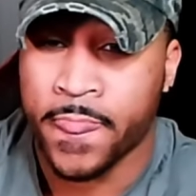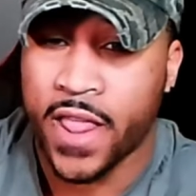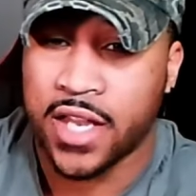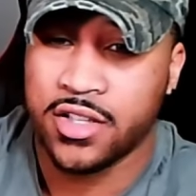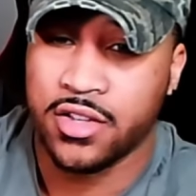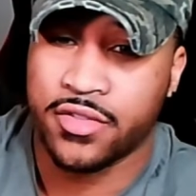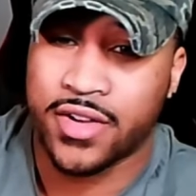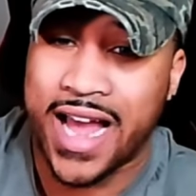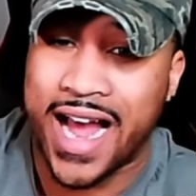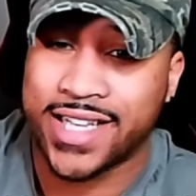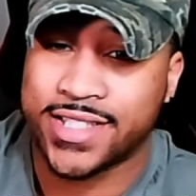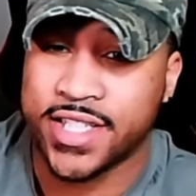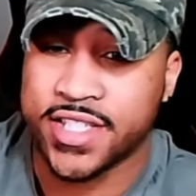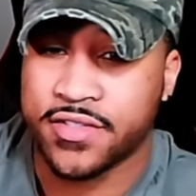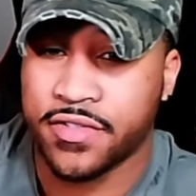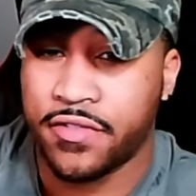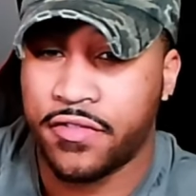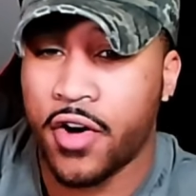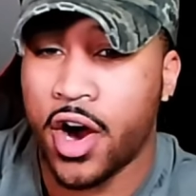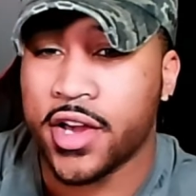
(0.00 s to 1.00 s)
you've got this
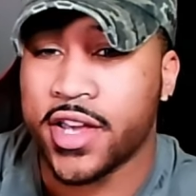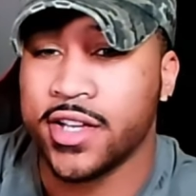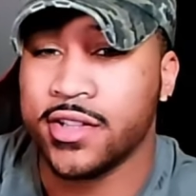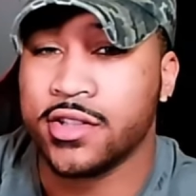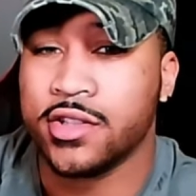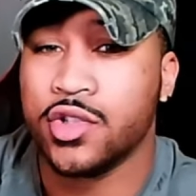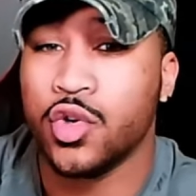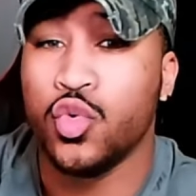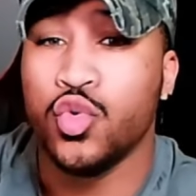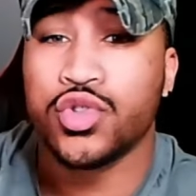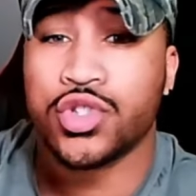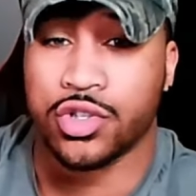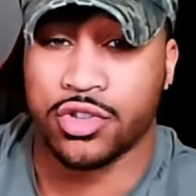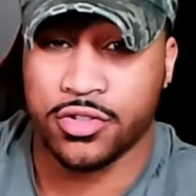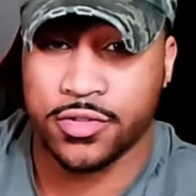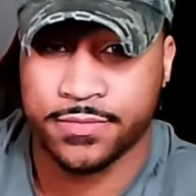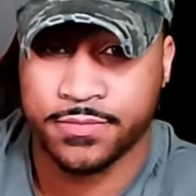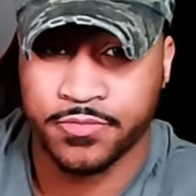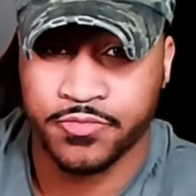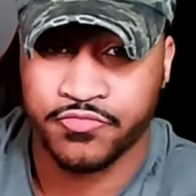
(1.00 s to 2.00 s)
fucking
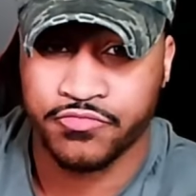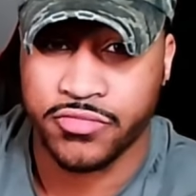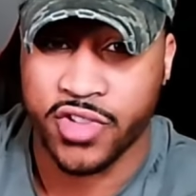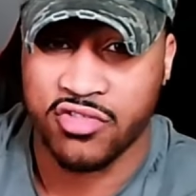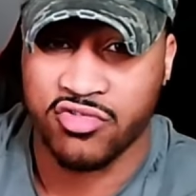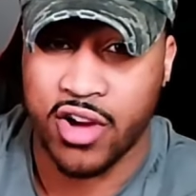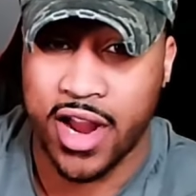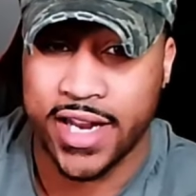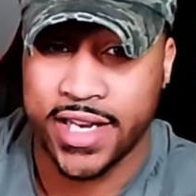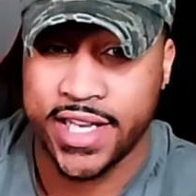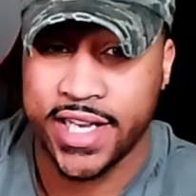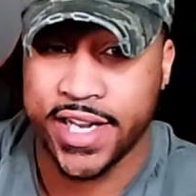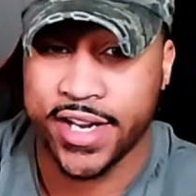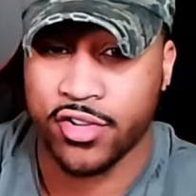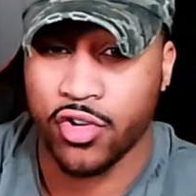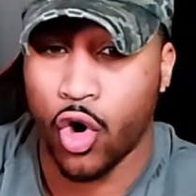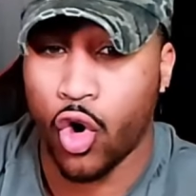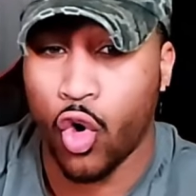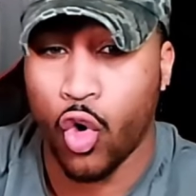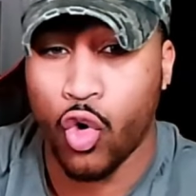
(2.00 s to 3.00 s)
loser right
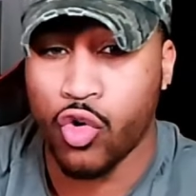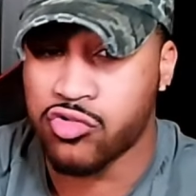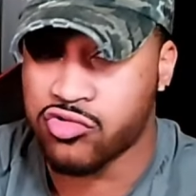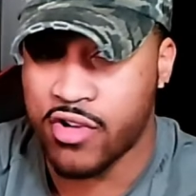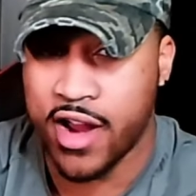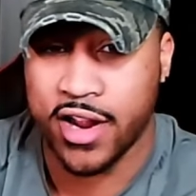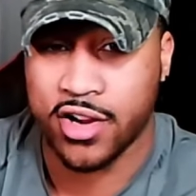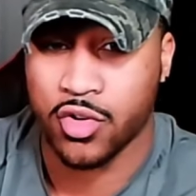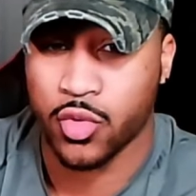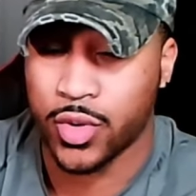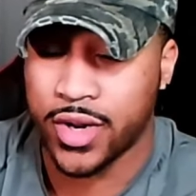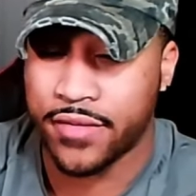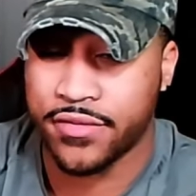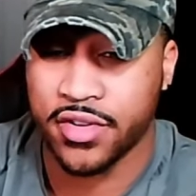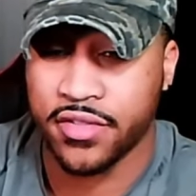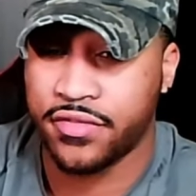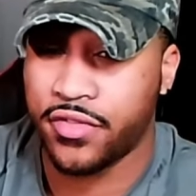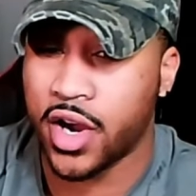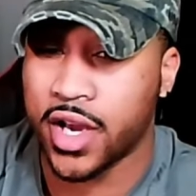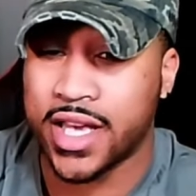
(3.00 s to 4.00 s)
here, Olrek, or whatever
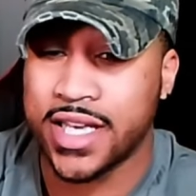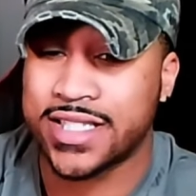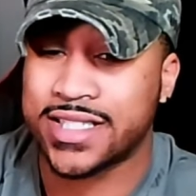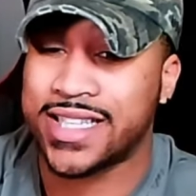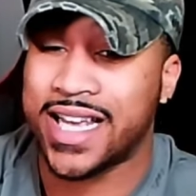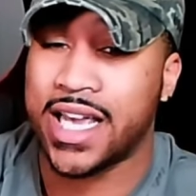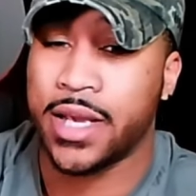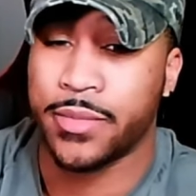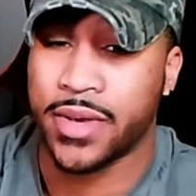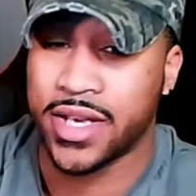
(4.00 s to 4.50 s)
the fuck his name